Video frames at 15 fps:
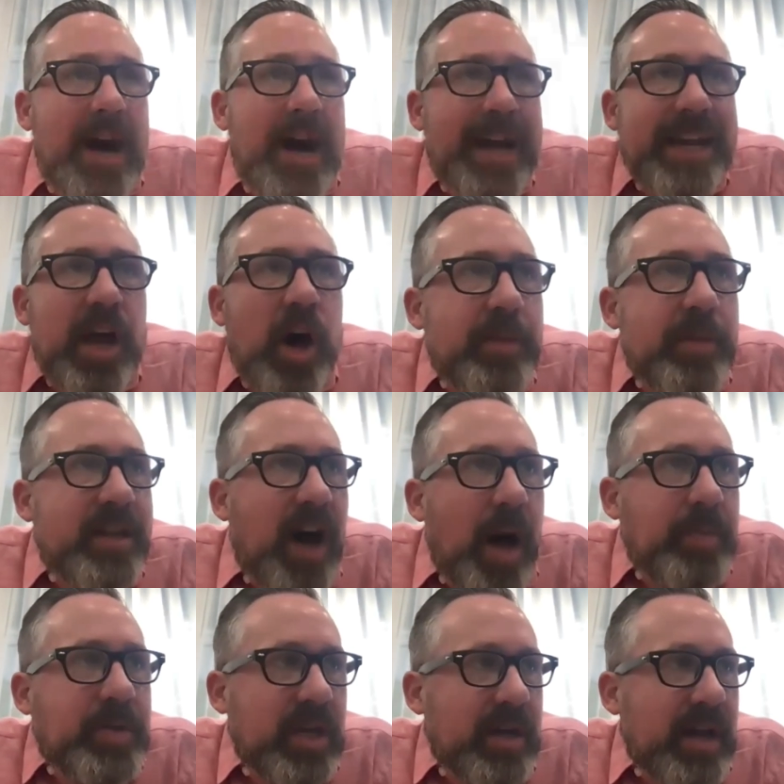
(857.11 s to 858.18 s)
I can help the
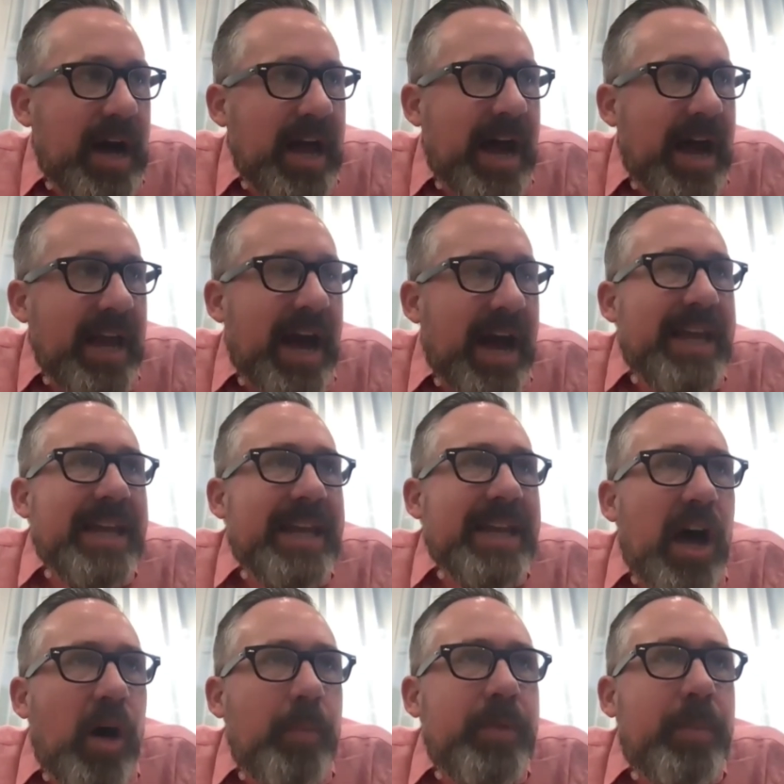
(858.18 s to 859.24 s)
adoption. I, I, I can
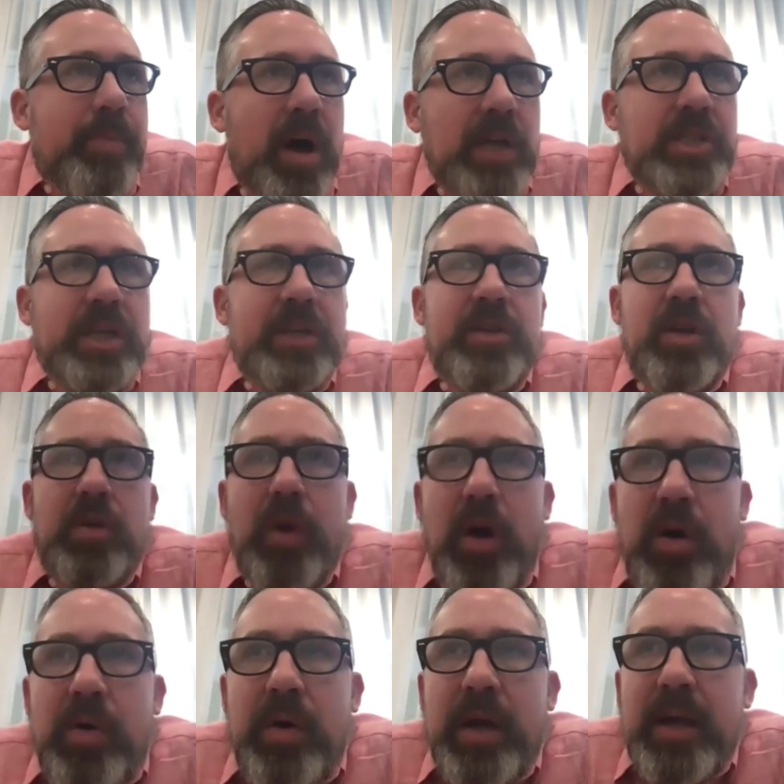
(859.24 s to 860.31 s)
help the project to
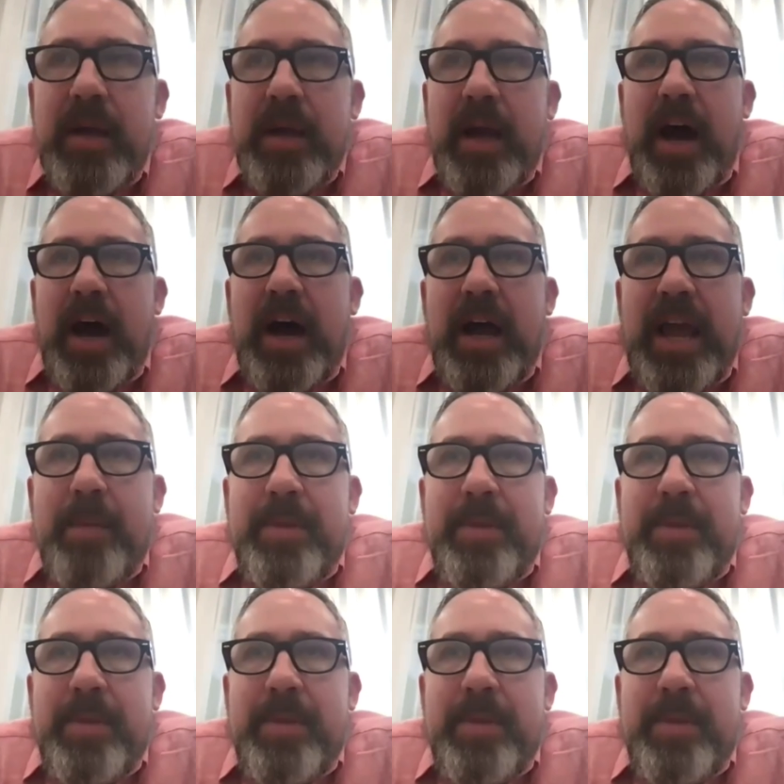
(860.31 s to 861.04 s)
grow uh,